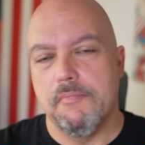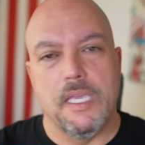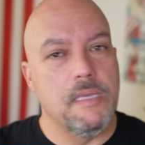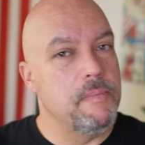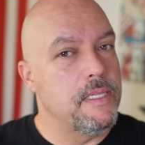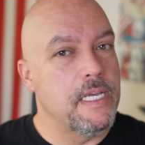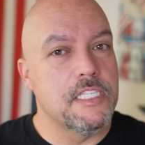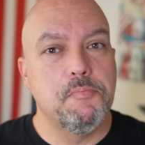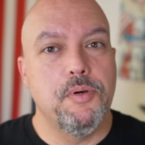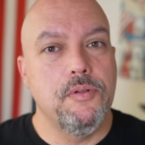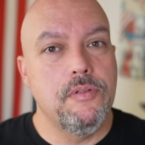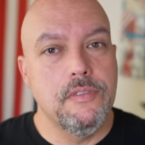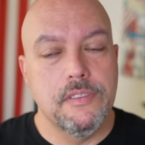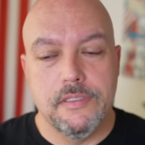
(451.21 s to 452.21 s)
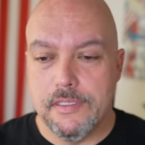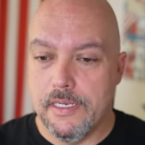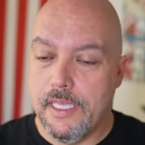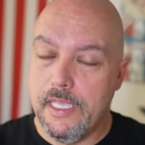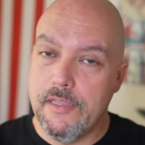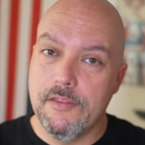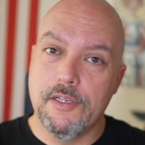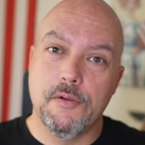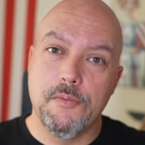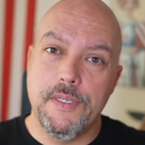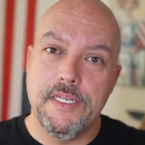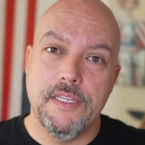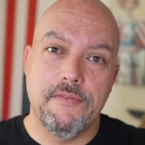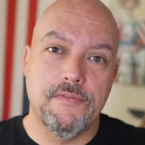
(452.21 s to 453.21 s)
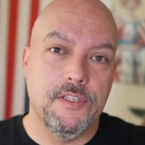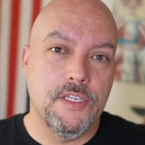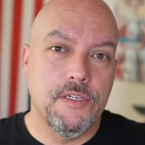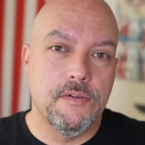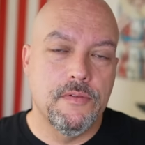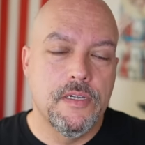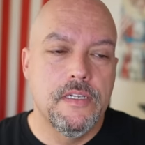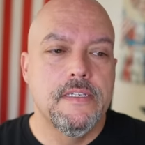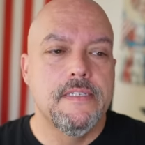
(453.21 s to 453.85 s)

Maybe that's pulled and said, hey, look what we did for you.